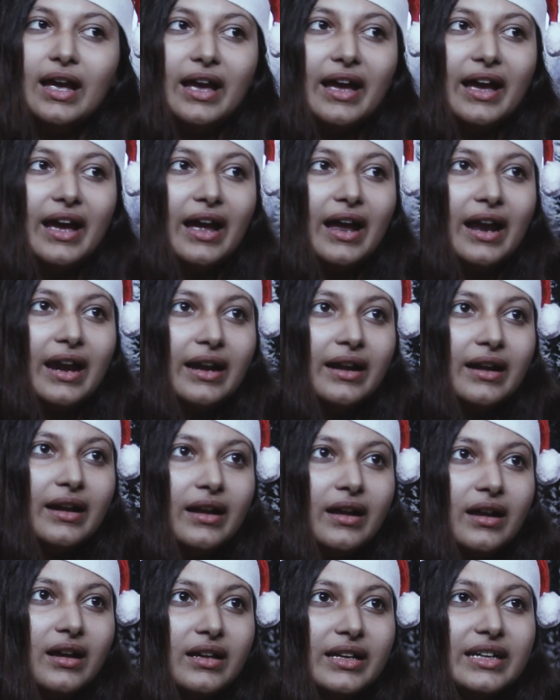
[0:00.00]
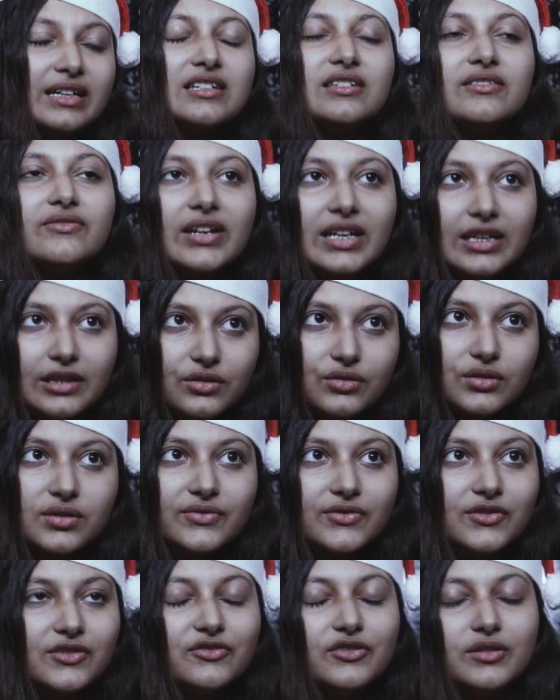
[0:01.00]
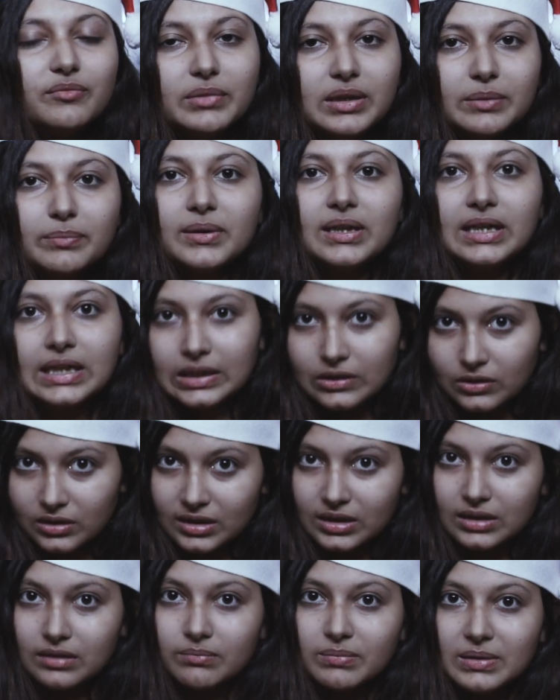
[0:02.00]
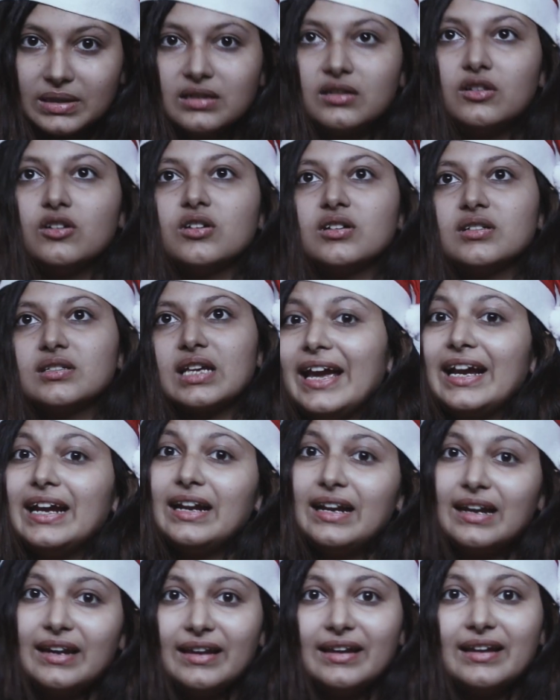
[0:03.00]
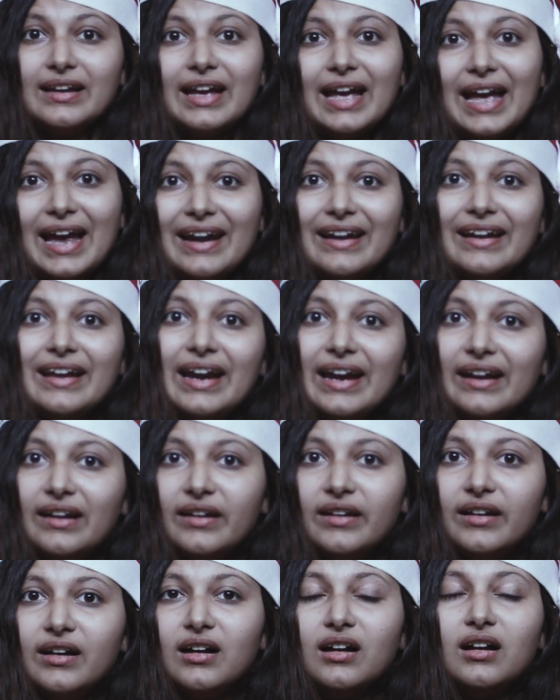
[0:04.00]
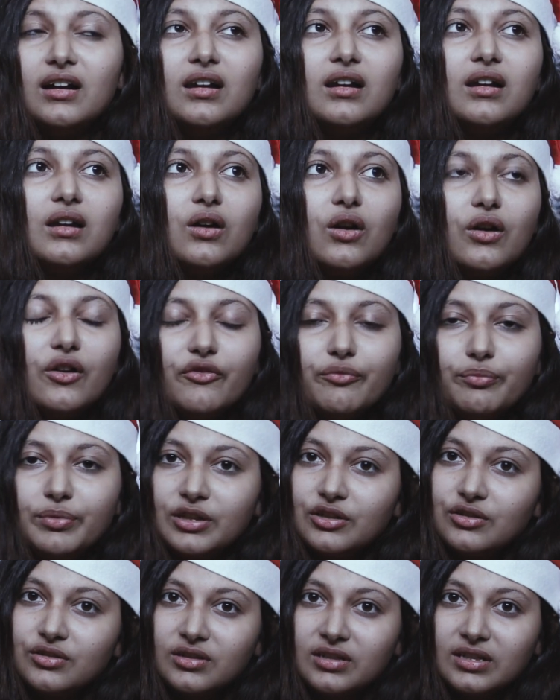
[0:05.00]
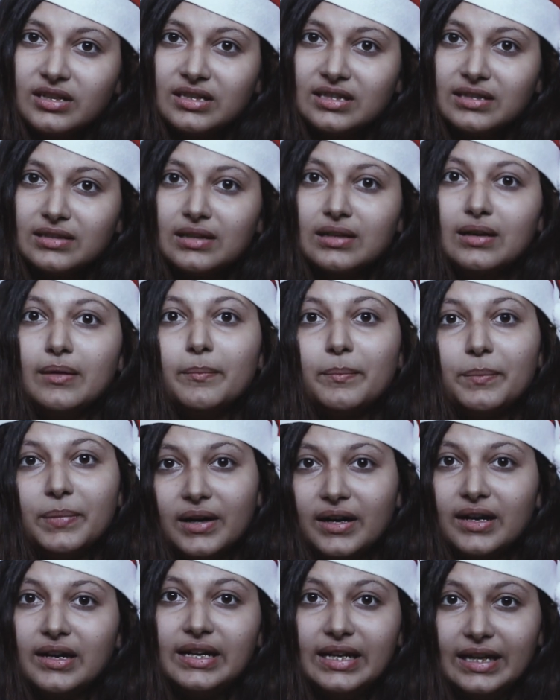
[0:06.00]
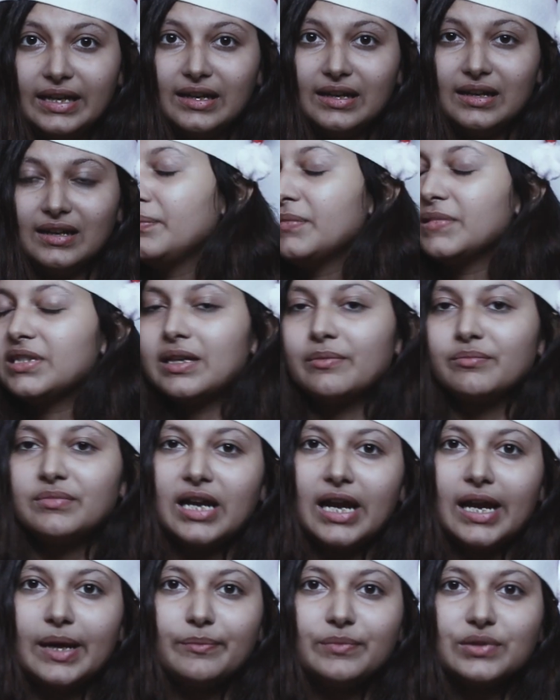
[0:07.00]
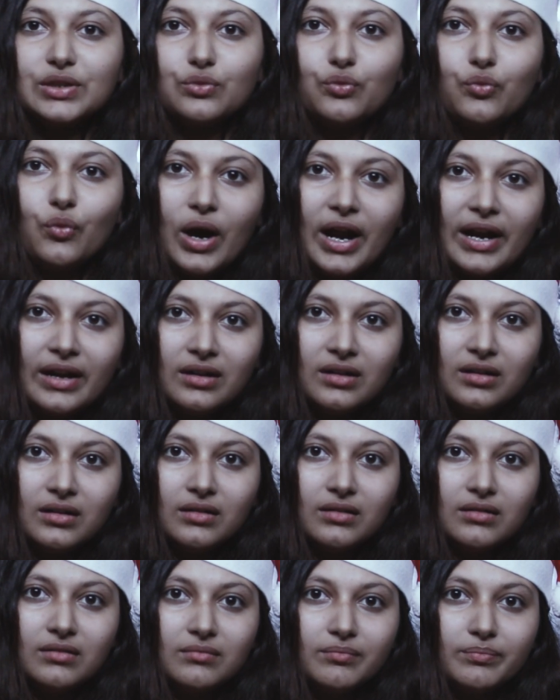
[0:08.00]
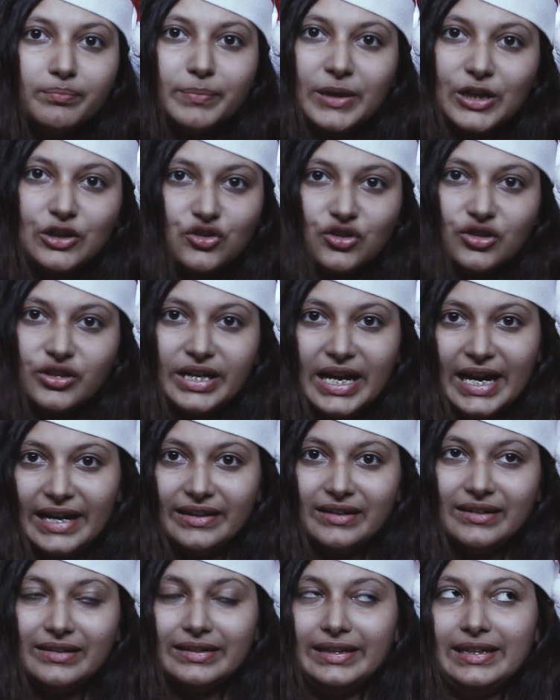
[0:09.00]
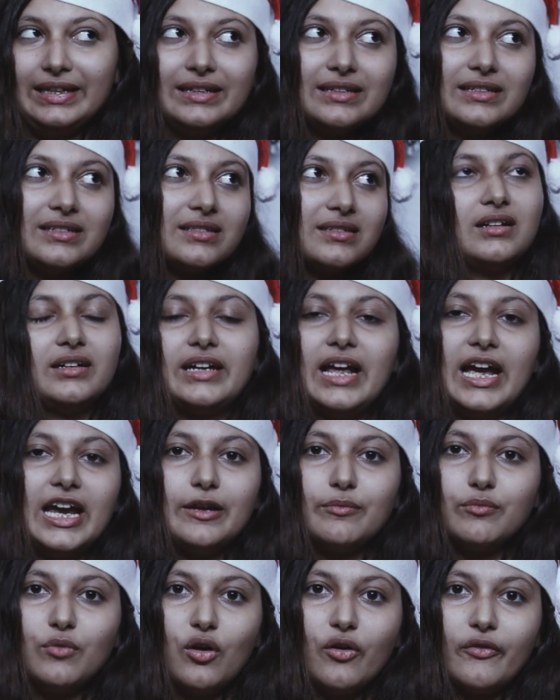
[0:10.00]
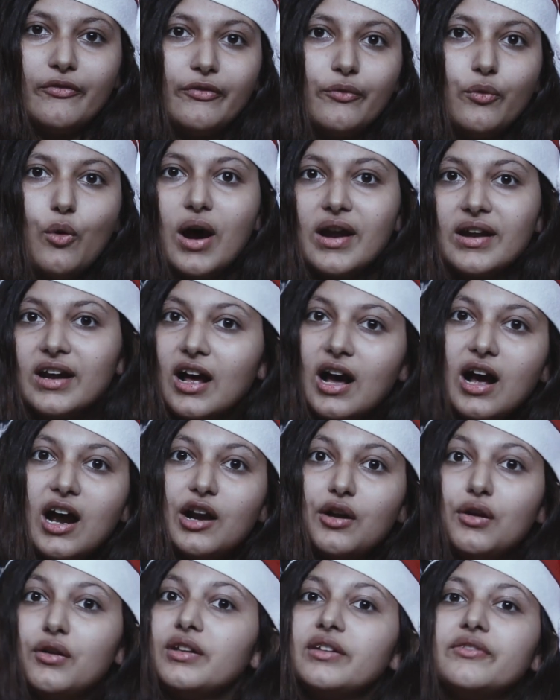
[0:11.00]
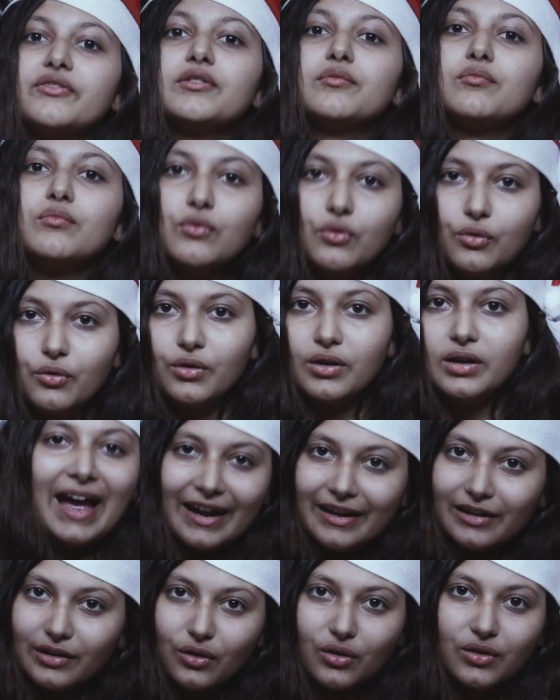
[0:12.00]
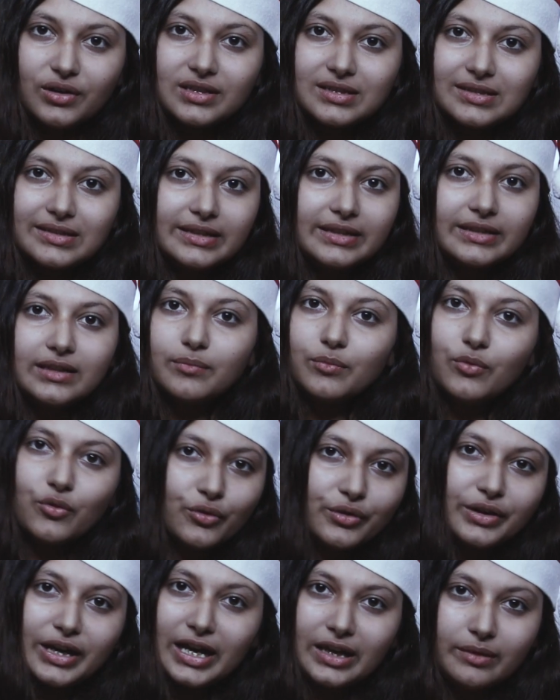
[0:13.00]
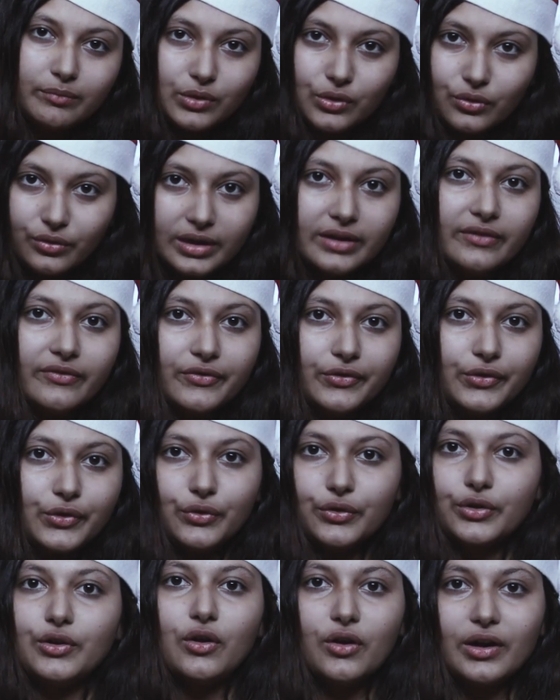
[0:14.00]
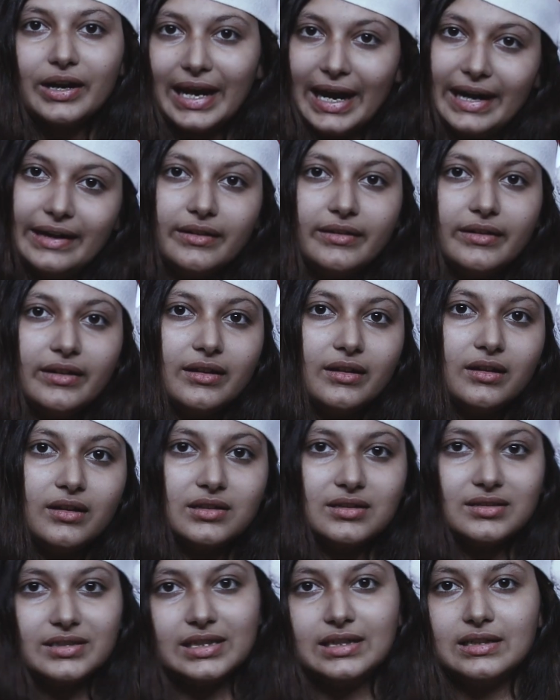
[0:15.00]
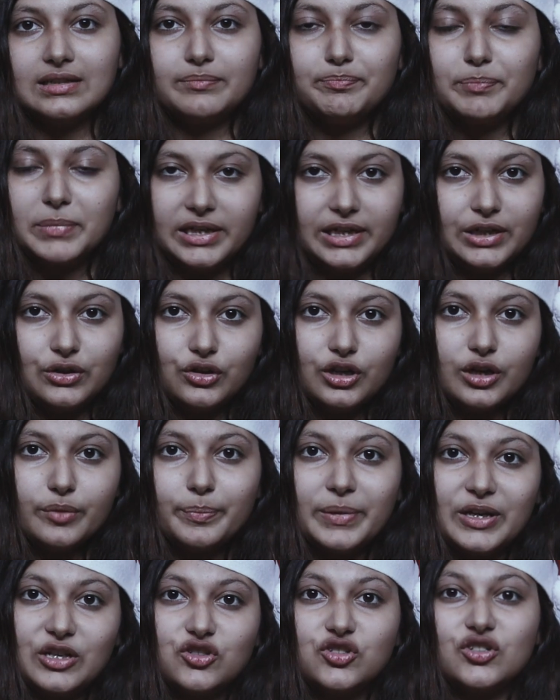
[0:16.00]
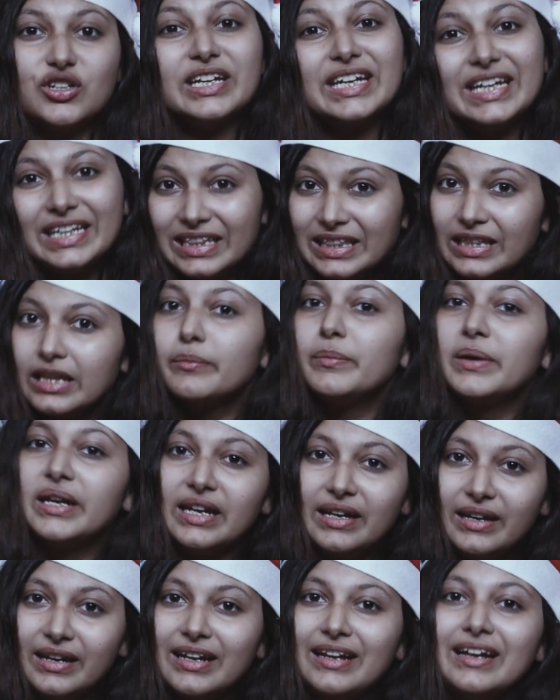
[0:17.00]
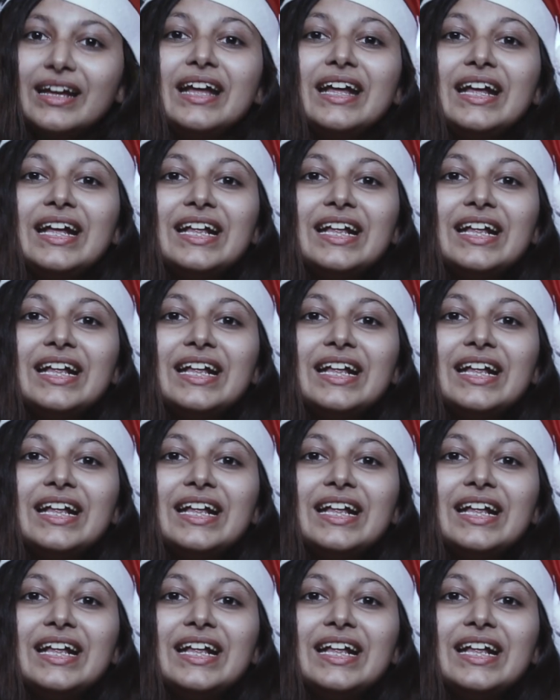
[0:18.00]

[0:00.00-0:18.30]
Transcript: and it is very useful for me particularly because I click and edit a lot of pictures per day. Sometimes one picture edit takes a time of 1 hour or even more, and honestly the more time you give to your editing a particular picture in the beginning,